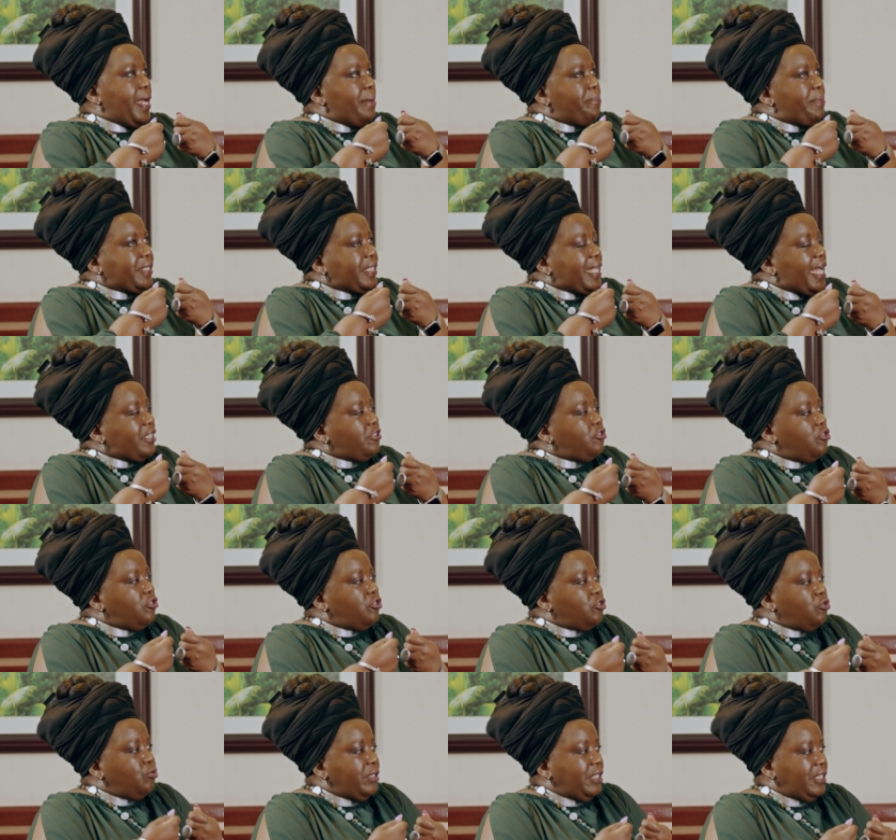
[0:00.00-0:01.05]
Uh, but as you're
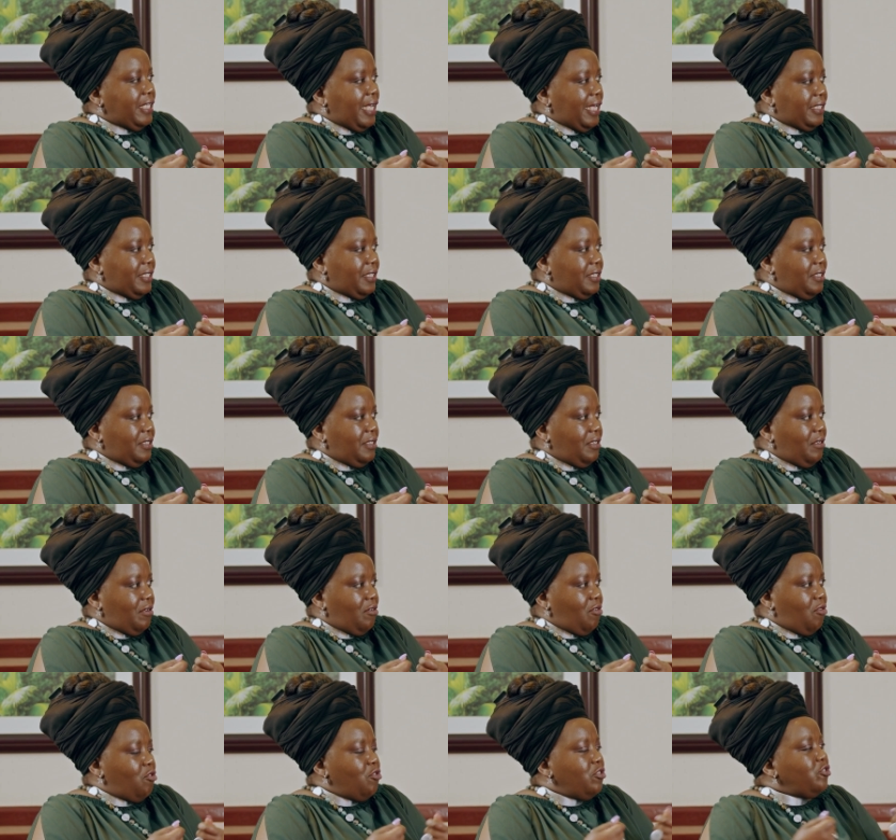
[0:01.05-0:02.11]
doing that,
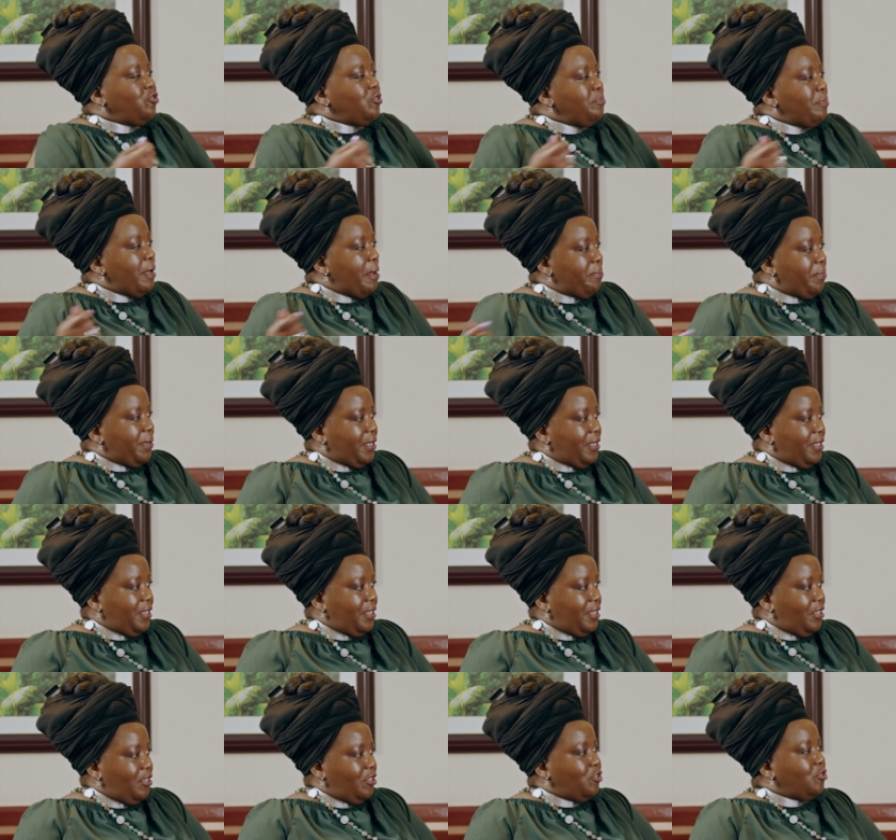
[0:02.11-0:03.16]
always remember
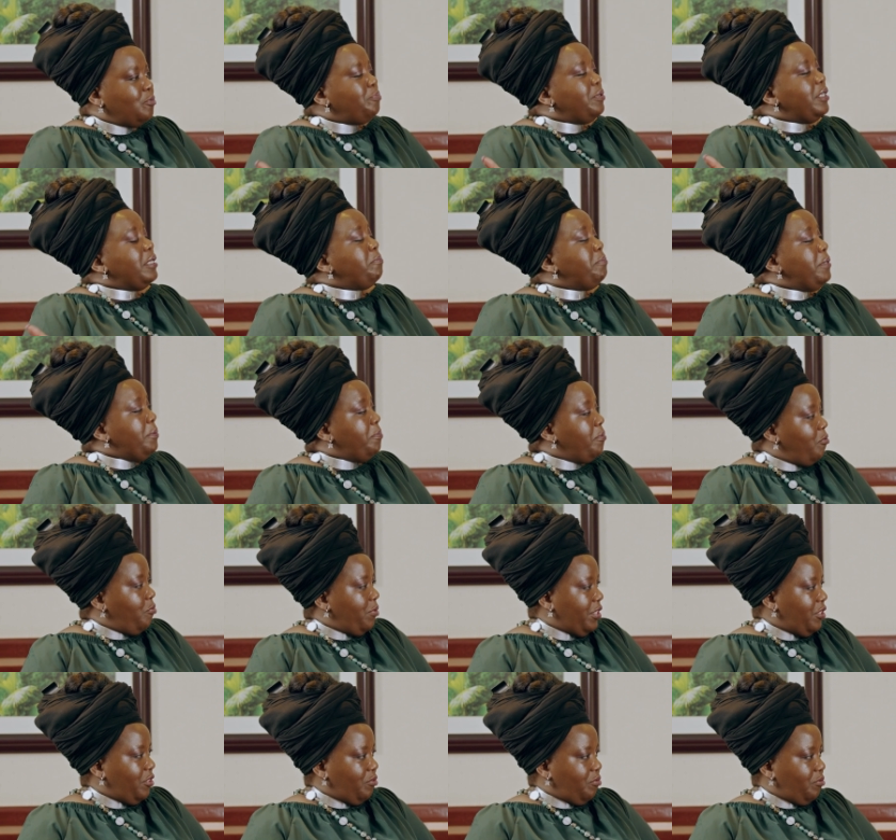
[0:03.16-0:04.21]
to bring
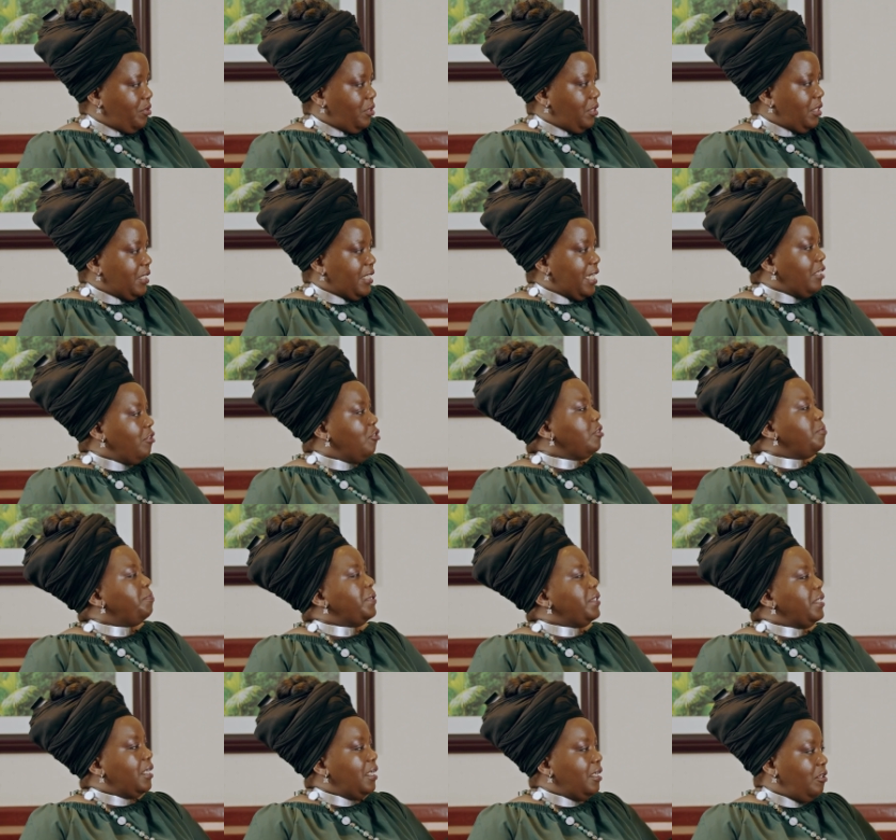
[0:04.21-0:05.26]
people with you. It
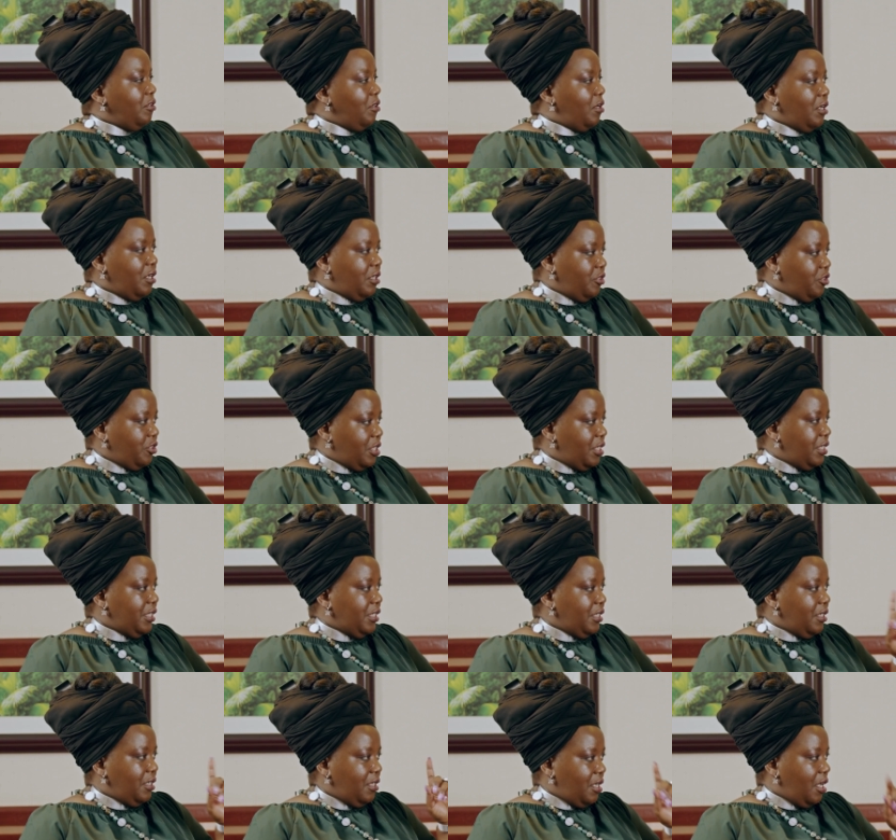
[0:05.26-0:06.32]
cannot be a, a
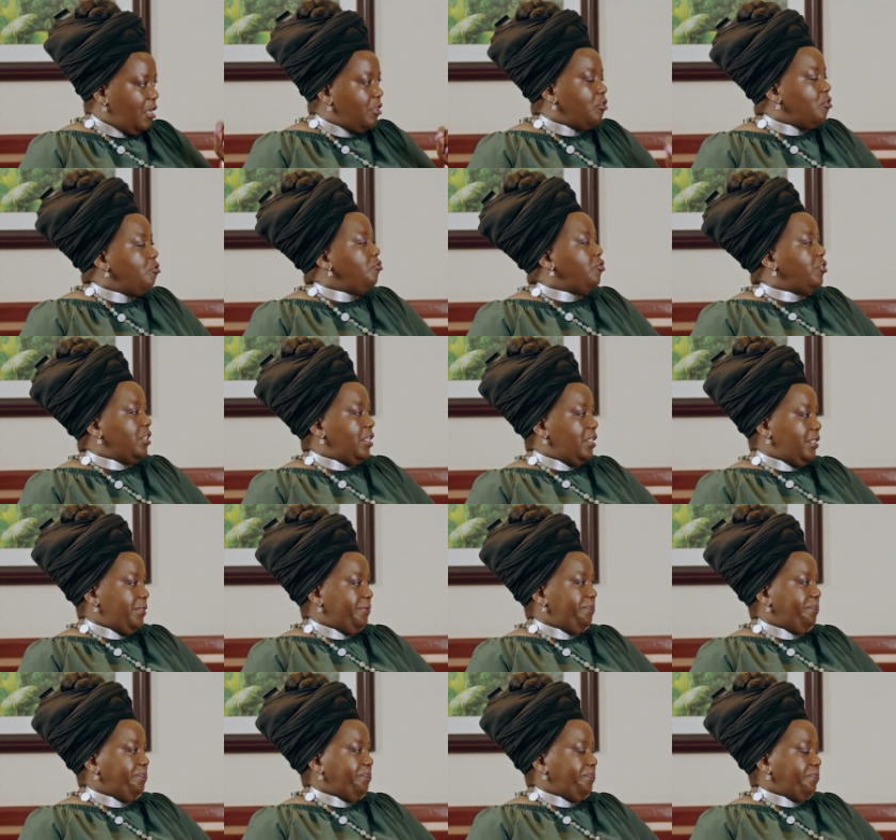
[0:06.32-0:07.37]
journey, a lone
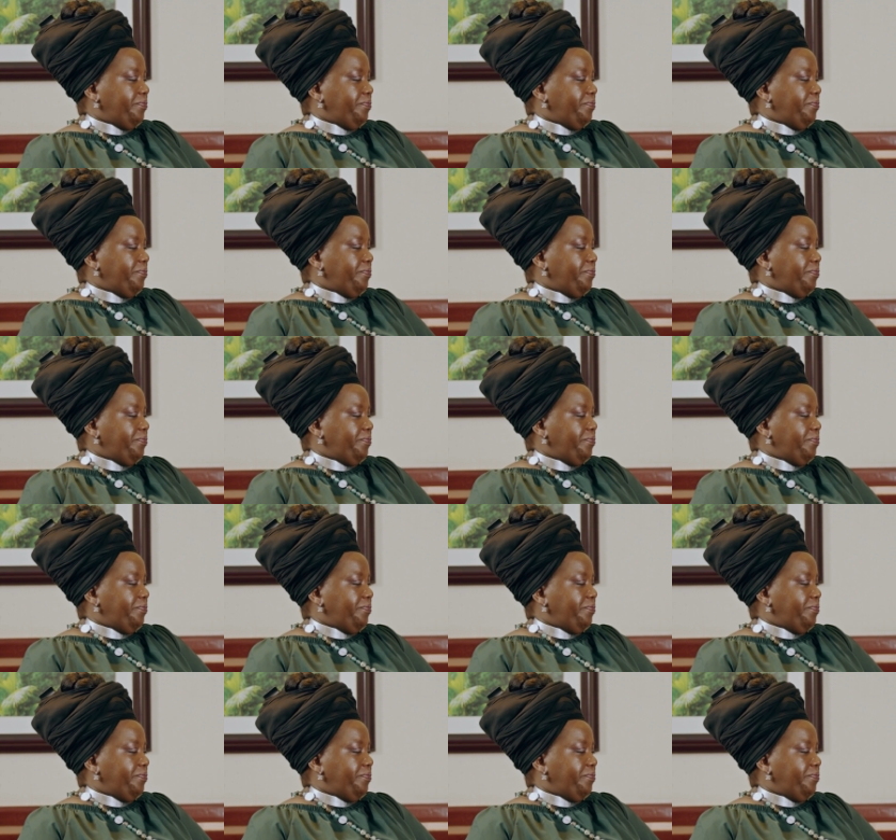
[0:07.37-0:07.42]
journey.